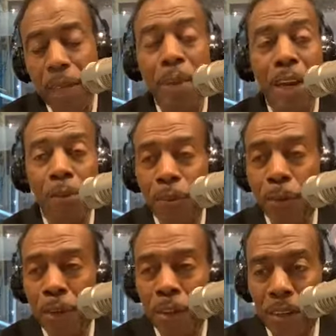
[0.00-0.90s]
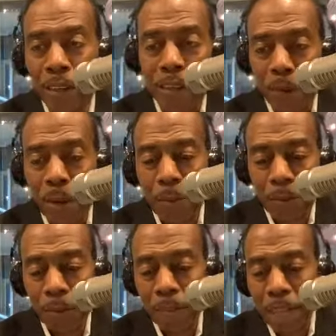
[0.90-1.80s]
I mean, I was so good. I said, I was
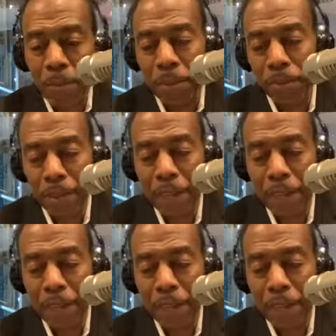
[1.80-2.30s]
so happy.